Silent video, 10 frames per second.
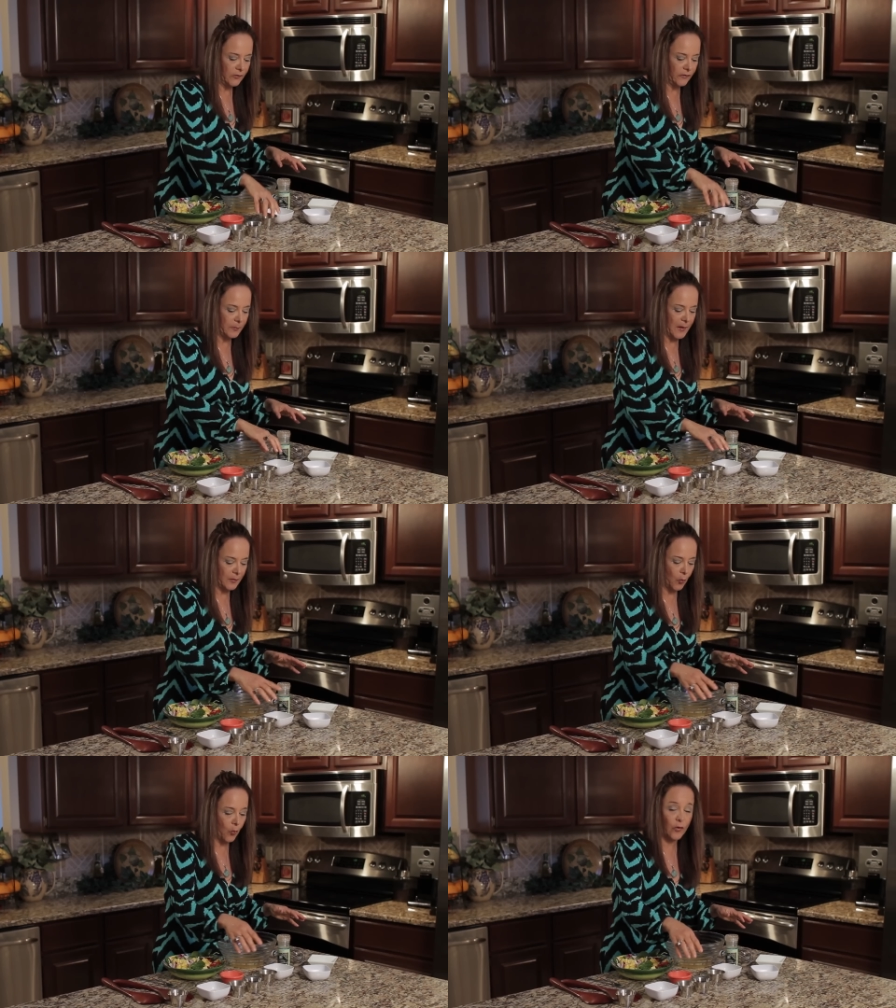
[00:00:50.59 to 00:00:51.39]
used
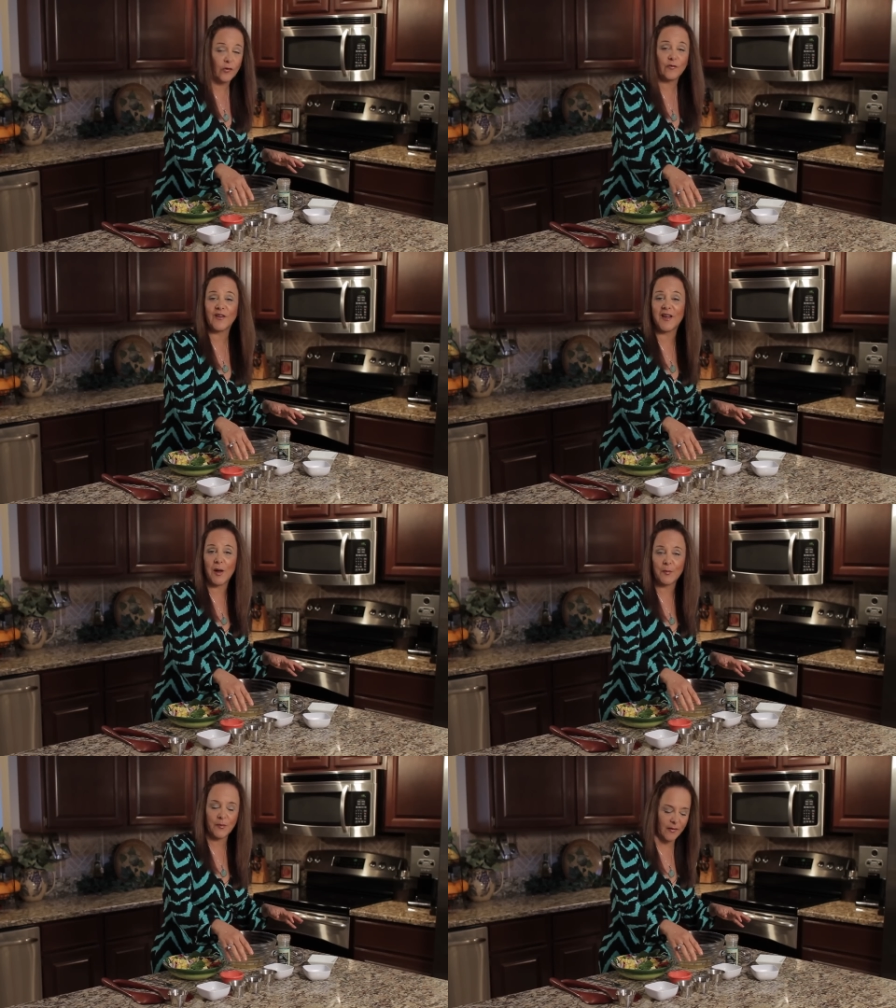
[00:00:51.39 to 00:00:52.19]
about 1/4
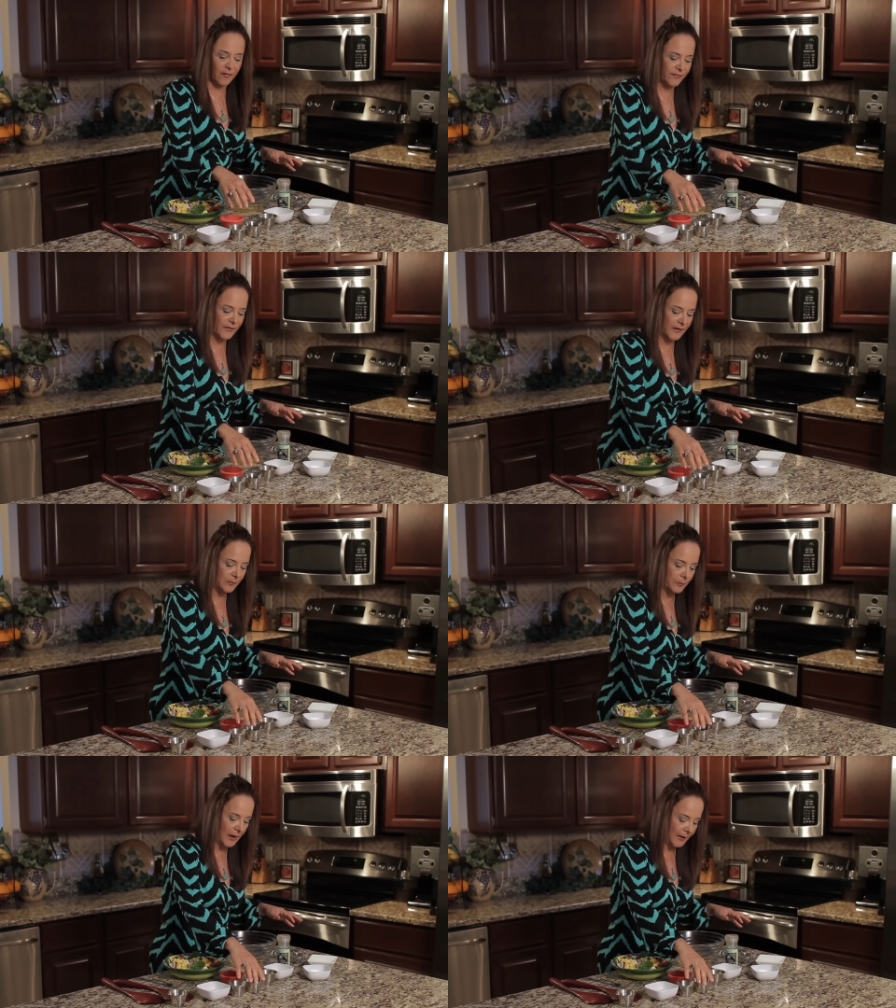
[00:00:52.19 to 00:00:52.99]
cup of
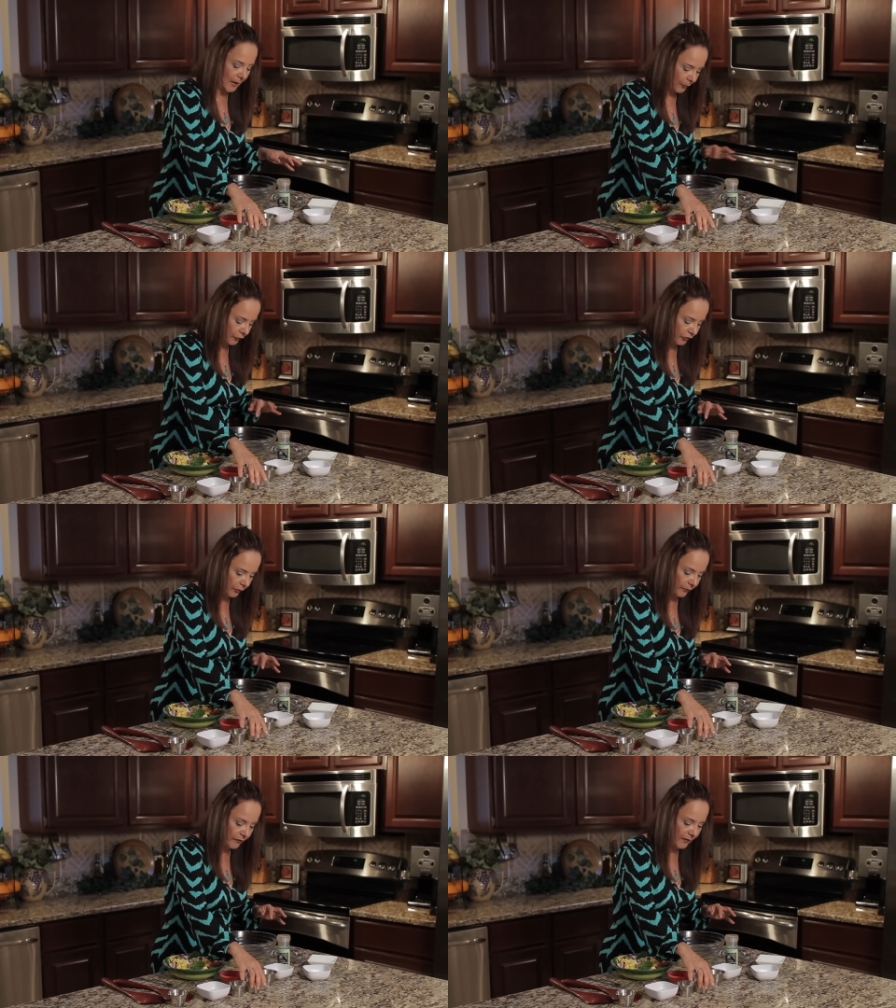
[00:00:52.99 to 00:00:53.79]
the pineapple
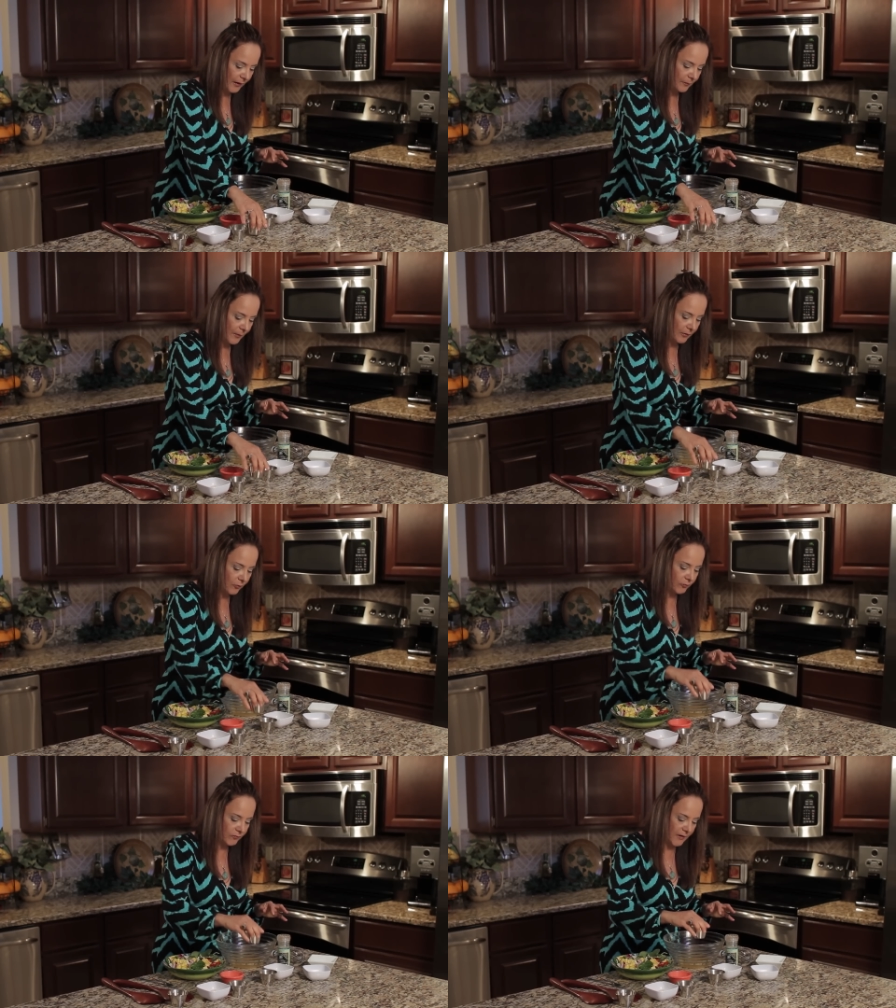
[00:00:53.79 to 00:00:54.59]
juice and about
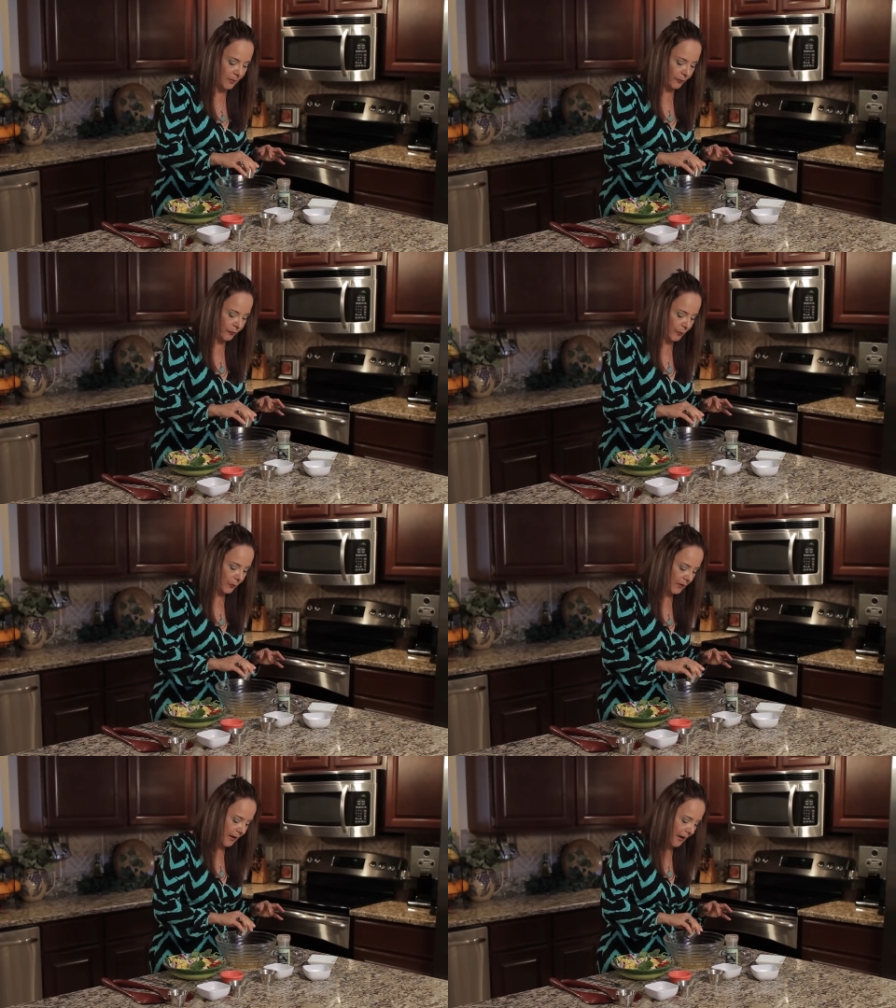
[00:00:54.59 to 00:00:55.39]
1.5 tablespoons.